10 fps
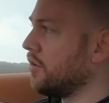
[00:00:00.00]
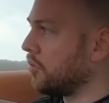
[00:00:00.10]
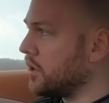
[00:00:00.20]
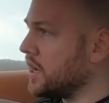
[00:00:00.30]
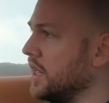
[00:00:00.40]

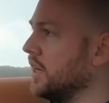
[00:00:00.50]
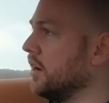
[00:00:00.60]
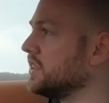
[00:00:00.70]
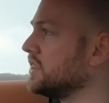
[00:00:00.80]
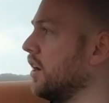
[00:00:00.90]
Really
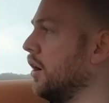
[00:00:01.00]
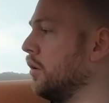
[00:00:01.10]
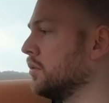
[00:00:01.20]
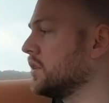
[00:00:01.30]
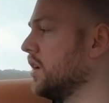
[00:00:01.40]
nice to
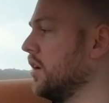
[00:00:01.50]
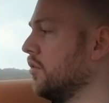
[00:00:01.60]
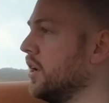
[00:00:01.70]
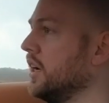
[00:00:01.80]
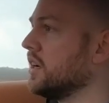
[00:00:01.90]
hold,
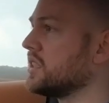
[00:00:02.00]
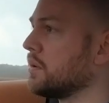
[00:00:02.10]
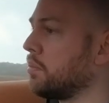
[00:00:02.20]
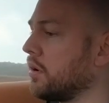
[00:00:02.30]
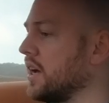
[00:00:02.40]
really nice to
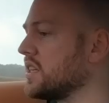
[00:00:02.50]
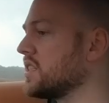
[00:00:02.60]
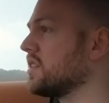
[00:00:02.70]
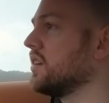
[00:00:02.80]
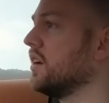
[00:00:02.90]

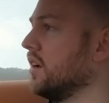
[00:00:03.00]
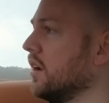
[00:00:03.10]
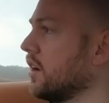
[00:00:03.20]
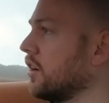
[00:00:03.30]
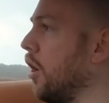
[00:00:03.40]
press,
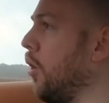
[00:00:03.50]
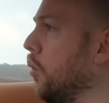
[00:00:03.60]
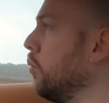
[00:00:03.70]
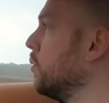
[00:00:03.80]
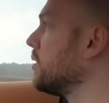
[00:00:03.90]

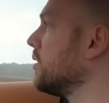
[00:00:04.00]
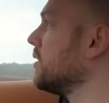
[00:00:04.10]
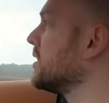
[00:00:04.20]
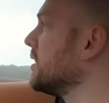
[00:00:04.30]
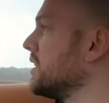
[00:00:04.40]
cold
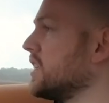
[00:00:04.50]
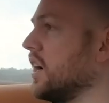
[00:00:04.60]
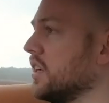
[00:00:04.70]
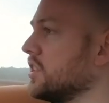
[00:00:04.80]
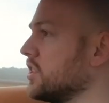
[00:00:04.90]
to the
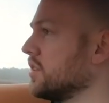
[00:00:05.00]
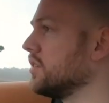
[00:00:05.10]
touch.